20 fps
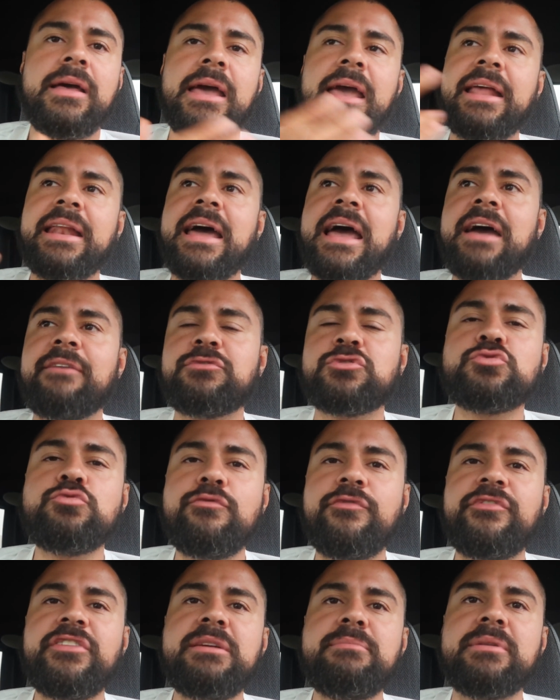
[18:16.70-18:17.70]
and I have 2
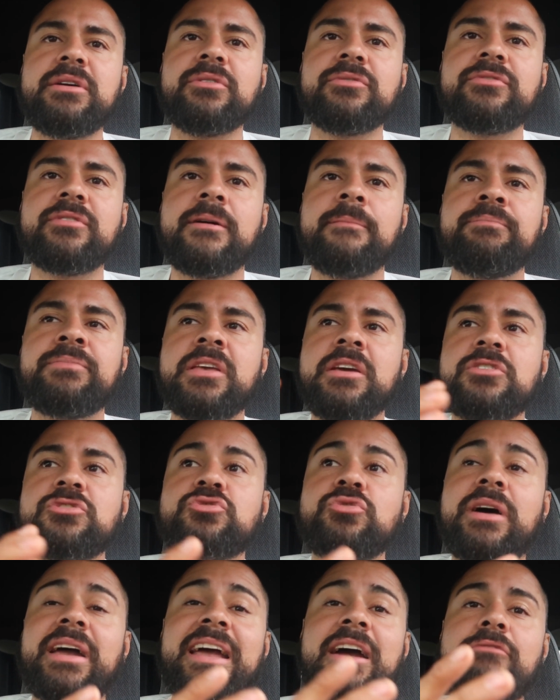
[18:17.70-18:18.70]
females.
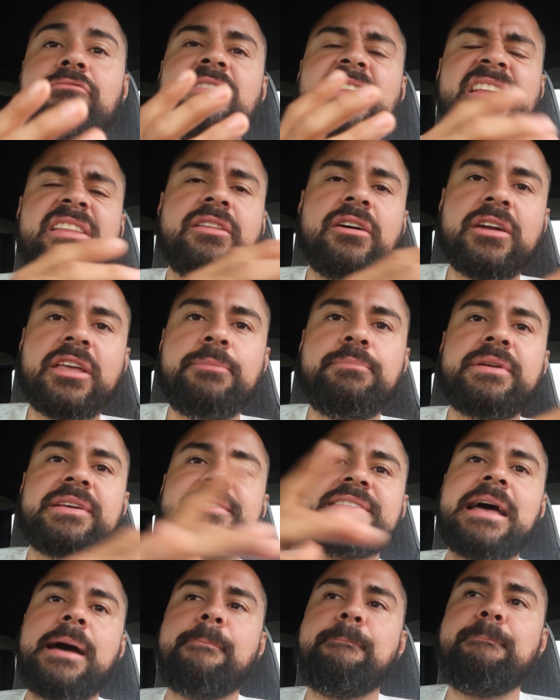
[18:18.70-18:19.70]
So I got really lucky
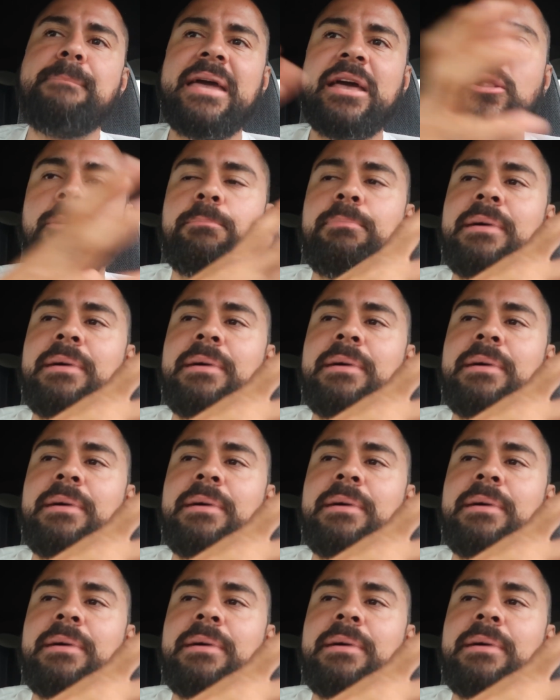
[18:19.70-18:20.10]
because that male